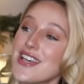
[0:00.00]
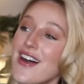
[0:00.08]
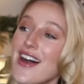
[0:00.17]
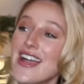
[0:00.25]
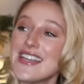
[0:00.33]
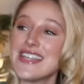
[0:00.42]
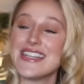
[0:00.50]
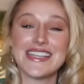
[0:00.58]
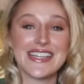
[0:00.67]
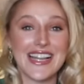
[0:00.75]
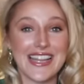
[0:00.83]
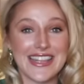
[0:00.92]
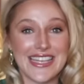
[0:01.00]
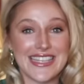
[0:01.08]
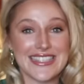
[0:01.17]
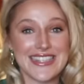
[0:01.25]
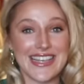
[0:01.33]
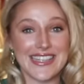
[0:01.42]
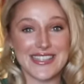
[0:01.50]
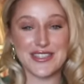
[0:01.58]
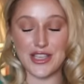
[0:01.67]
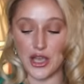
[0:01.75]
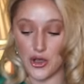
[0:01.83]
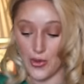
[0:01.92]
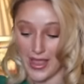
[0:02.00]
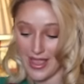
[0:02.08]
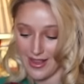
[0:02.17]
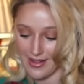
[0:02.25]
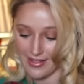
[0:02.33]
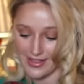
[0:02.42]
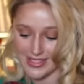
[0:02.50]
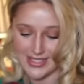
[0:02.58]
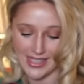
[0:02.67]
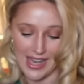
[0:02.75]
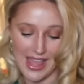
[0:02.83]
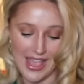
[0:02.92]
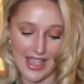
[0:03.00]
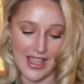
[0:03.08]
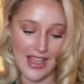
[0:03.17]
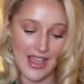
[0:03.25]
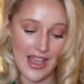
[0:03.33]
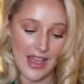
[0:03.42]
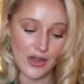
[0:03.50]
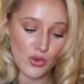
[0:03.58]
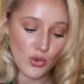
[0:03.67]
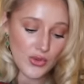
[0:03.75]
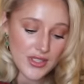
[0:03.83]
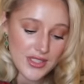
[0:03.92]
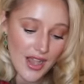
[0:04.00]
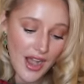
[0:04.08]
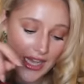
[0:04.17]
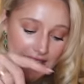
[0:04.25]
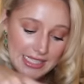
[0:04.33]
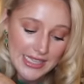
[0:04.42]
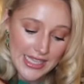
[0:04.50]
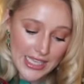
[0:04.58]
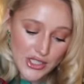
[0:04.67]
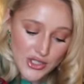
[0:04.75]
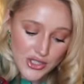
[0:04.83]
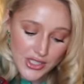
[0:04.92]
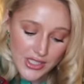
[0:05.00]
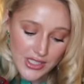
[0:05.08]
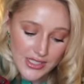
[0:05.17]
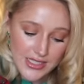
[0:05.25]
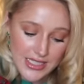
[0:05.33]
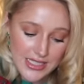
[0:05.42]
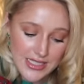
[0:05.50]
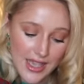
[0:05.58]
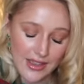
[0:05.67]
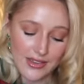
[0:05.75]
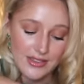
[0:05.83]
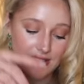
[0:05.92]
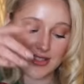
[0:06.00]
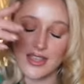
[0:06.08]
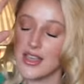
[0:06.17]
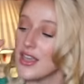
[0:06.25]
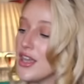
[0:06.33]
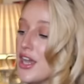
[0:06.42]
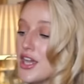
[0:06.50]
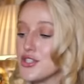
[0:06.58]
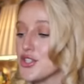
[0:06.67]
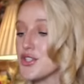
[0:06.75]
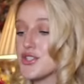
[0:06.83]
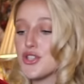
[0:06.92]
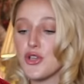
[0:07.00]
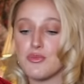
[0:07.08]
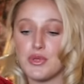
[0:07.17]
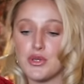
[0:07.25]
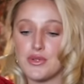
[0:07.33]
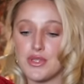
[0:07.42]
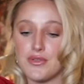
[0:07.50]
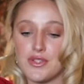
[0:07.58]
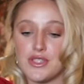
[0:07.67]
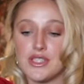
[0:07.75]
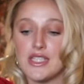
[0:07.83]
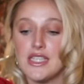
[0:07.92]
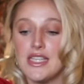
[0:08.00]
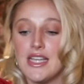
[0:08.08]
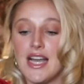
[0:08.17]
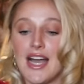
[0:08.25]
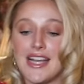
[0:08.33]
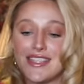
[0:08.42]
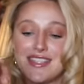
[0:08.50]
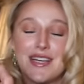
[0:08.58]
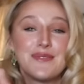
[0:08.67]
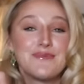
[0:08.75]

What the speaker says: tiny little things like so in the sleigh, and all the tiny little intricate details are just so beautiful. And